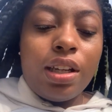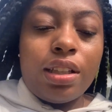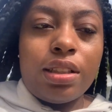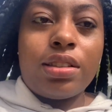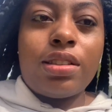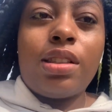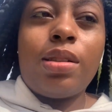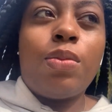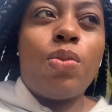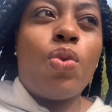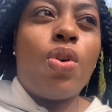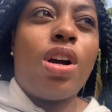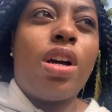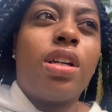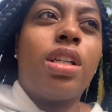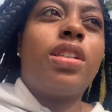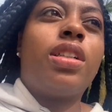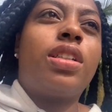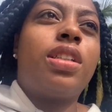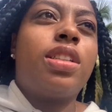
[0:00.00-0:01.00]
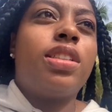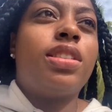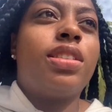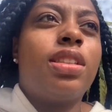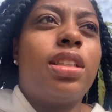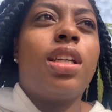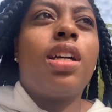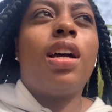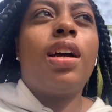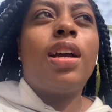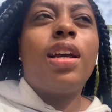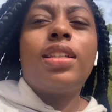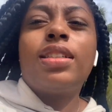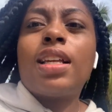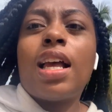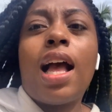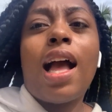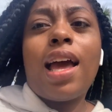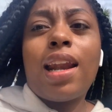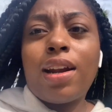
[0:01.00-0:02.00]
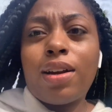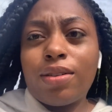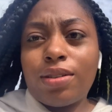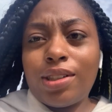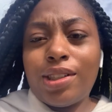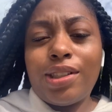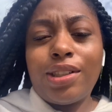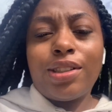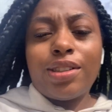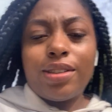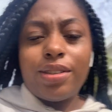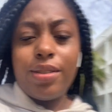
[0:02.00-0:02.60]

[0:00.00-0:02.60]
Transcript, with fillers: and some water because it's hot out here.